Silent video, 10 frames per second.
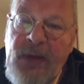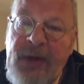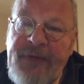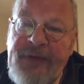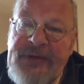
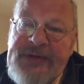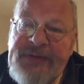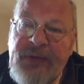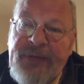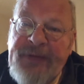first
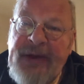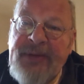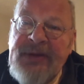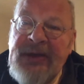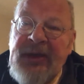of all,
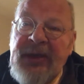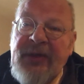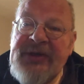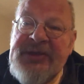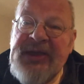found
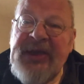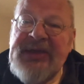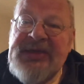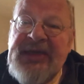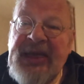
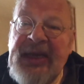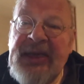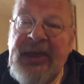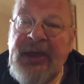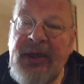Christianity
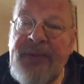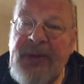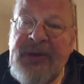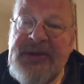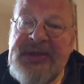in a
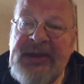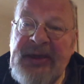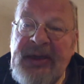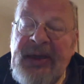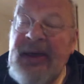community,
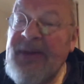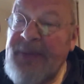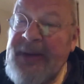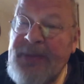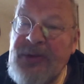in
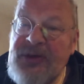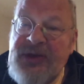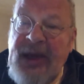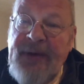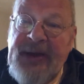people
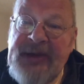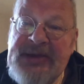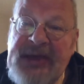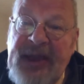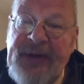sharing
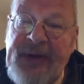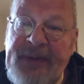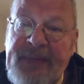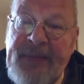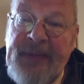together.
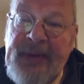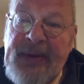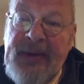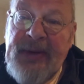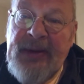
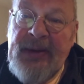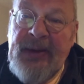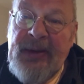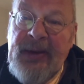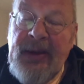
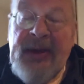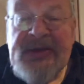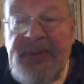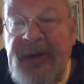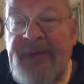And
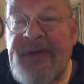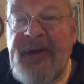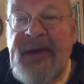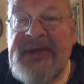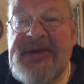it's one of
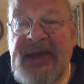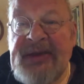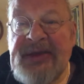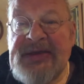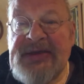the
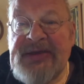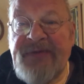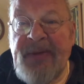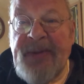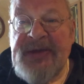sadnesses of
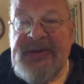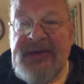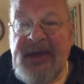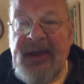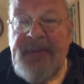the present
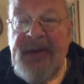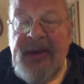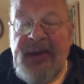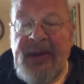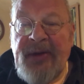time
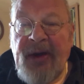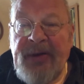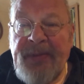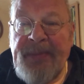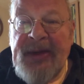that our
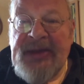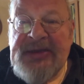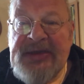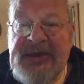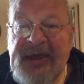
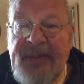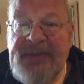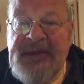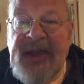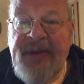ability to come
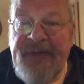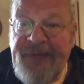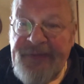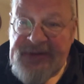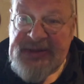together
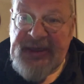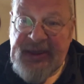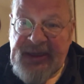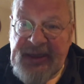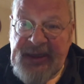
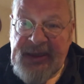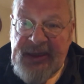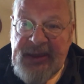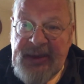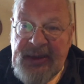physically
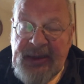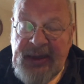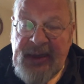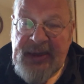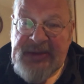
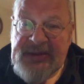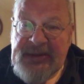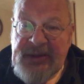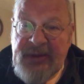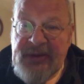is
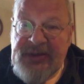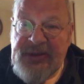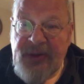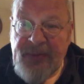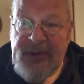
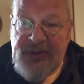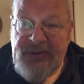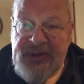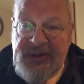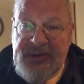so much
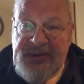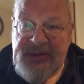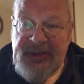reduced.